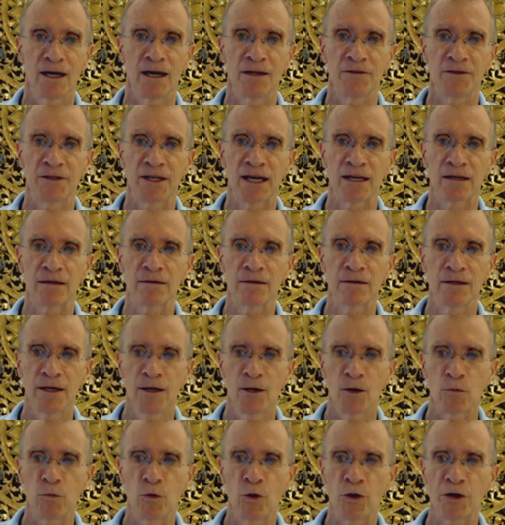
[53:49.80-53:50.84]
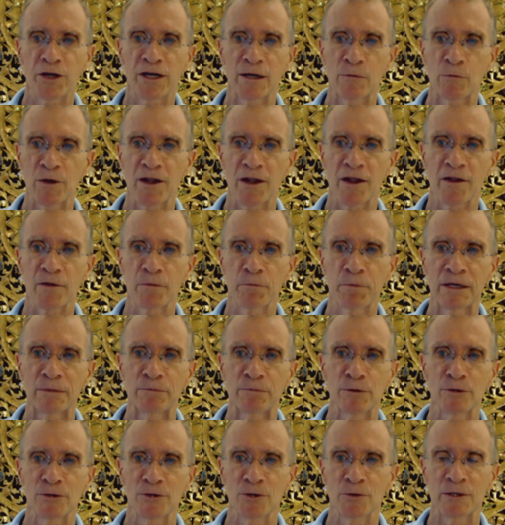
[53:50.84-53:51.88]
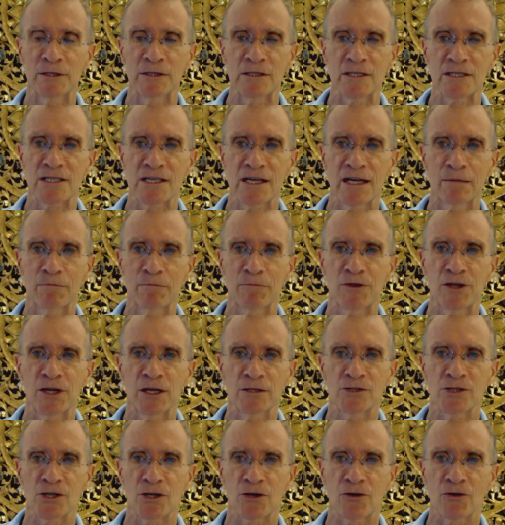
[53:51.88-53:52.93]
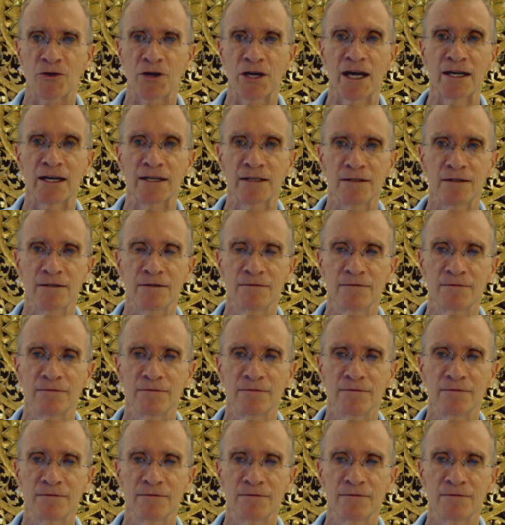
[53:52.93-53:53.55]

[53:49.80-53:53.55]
And then working with other people doing the same thing to create.